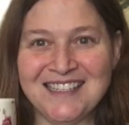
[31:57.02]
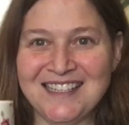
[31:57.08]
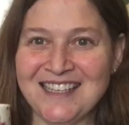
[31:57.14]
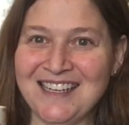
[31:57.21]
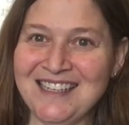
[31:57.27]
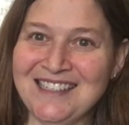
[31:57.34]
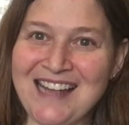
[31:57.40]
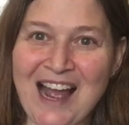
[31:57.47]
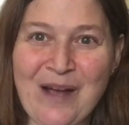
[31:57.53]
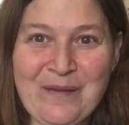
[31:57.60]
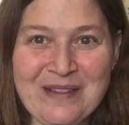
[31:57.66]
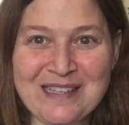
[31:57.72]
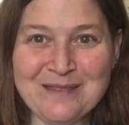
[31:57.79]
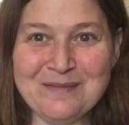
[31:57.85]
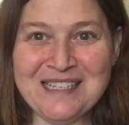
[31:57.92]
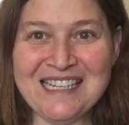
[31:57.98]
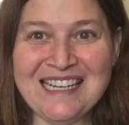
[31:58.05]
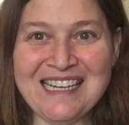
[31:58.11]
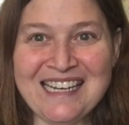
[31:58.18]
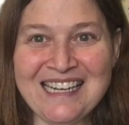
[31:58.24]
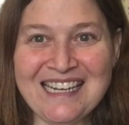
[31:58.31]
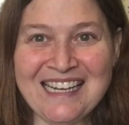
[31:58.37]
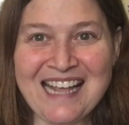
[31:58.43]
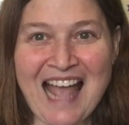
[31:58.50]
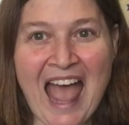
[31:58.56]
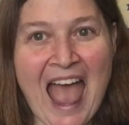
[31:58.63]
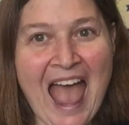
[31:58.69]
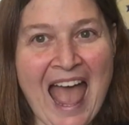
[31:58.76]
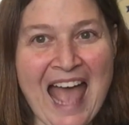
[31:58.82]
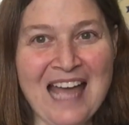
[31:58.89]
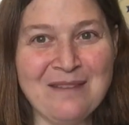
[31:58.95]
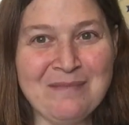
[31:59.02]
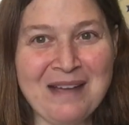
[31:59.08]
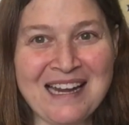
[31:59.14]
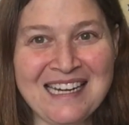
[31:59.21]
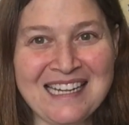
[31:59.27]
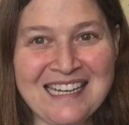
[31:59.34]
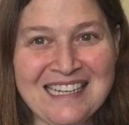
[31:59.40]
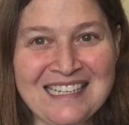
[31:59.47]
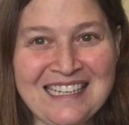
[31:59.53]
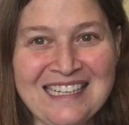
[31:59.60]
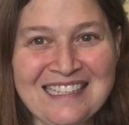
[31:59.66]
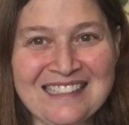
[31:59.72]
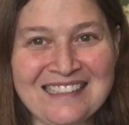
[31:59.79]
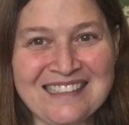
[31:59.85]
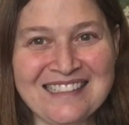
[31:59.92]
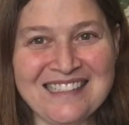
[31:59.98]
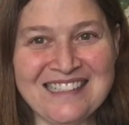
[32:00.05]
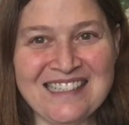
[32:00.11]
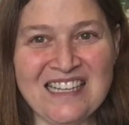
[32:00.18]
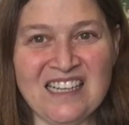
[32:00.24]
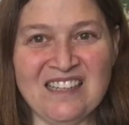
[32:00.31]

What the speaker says: sitting down with some tea and my knitting needles